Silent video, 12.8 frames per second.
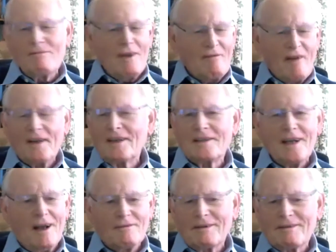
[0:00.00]
I've never had any
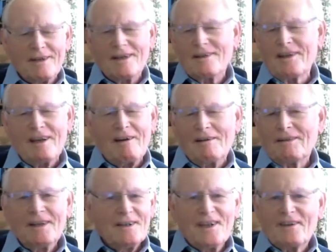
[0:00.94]
doubt that they're there,
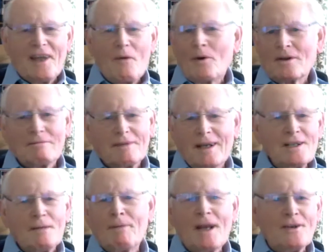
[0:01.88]
that they want
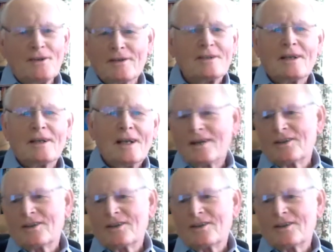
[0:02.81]
independence.